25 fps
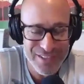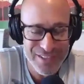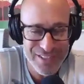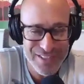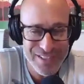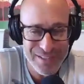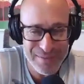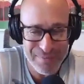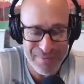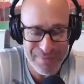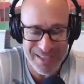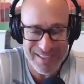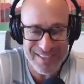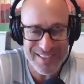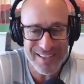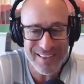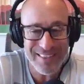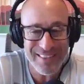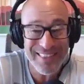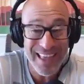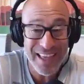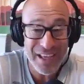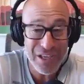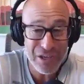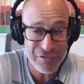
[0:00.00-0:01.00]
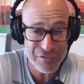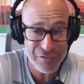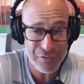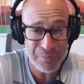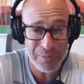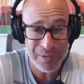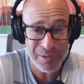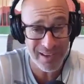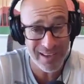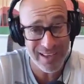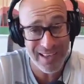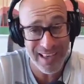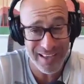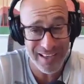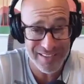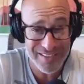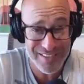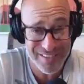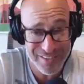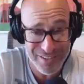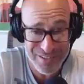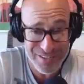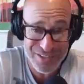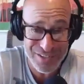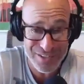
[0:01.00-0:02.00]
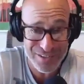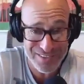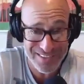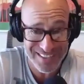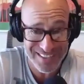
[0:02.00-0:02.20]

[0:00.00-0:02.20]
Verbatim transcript: you're just amazing. Thank you for being a guest on the I've